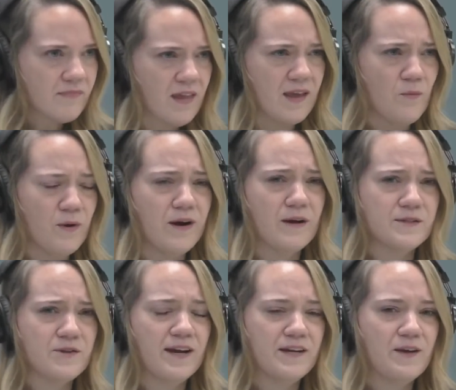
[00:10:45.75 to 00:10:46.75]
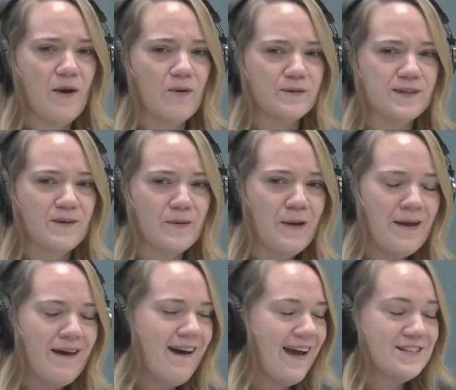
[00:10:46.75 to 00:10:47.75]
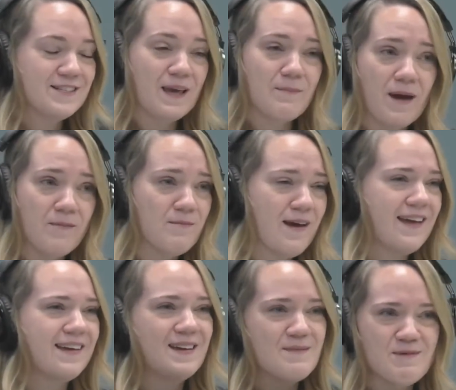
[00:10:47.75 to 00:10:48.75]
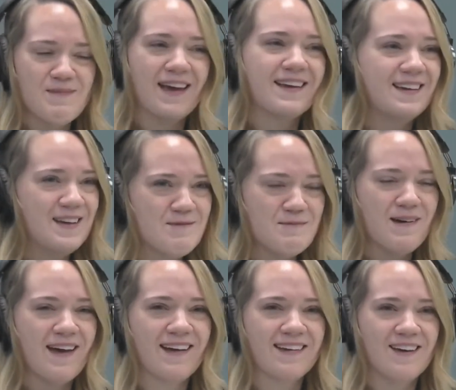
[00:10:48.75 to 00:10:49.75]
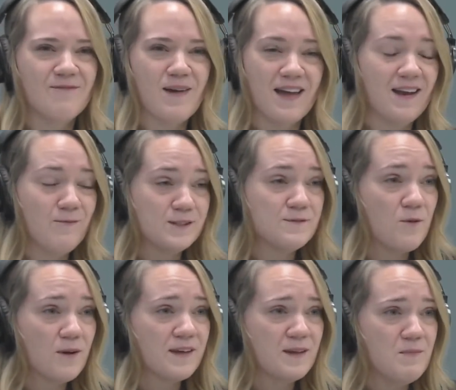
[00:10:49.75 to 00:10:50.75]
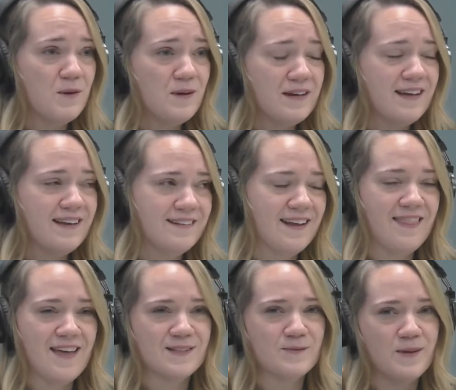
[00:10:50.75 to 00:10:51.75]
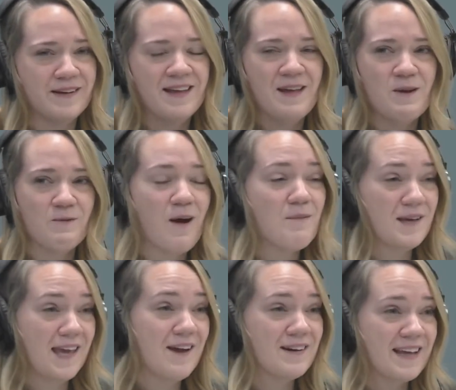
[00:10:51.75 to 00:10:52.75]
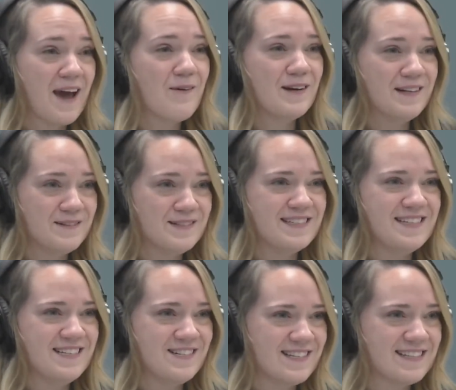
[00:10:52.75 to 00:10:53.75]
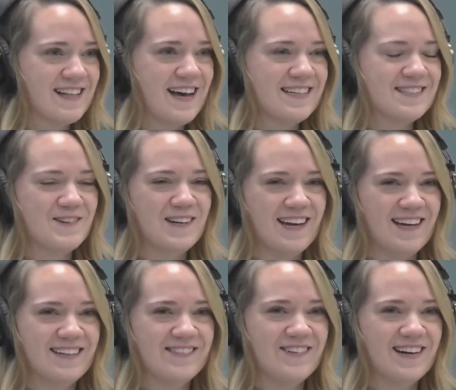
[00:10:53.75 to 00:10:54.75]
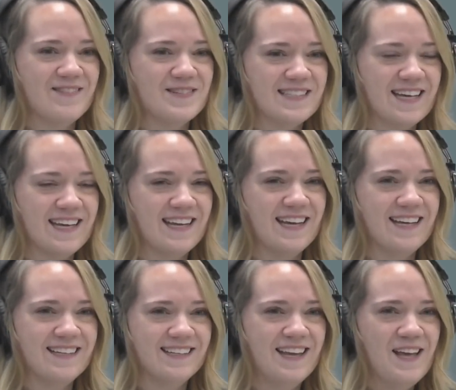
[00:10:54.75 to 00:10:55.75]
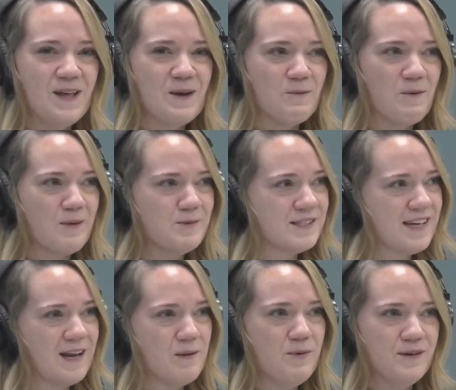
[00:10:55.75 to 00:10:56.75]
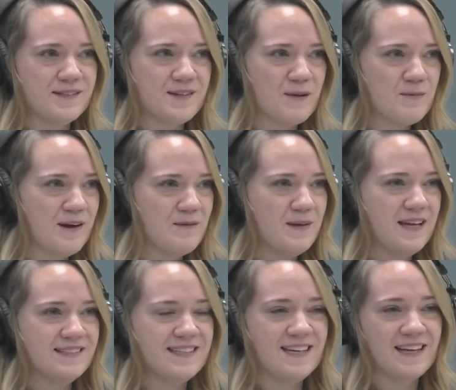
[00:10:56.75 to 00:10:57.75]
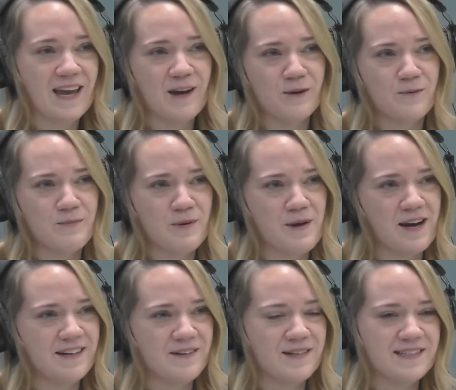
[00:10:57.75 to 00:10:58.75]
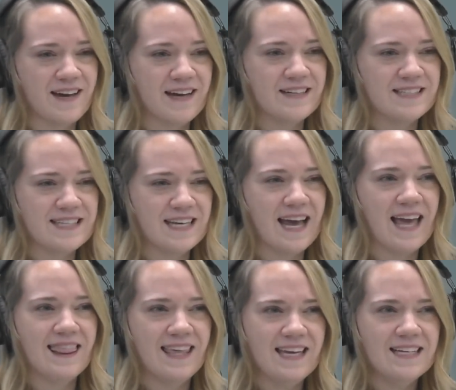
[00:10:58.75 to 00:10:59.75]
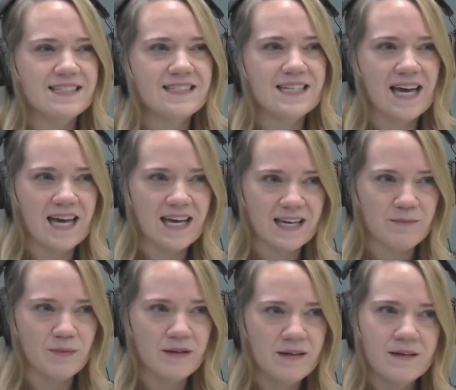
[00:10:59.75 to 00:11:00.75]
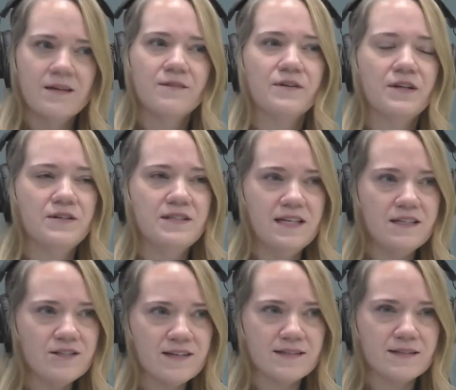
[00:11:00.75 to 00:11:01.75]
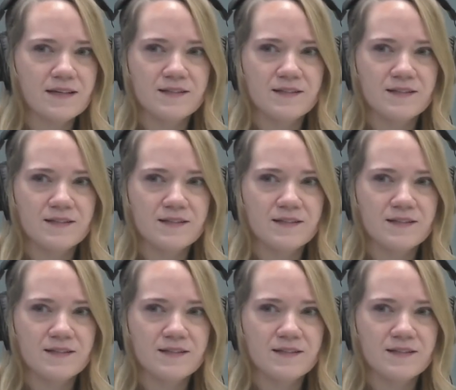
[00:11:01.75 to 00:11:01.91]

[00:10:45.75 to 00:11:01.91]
and where I was trying to go. So I just kept coming back and coming back and coming back. And it was for the community. And that's when Rob and Karen Cowart used to teach this class when I was taking it. And Rob just kind of put his arm around me as he and Karen were preparing to retire and said, I think it's time for you to teach this because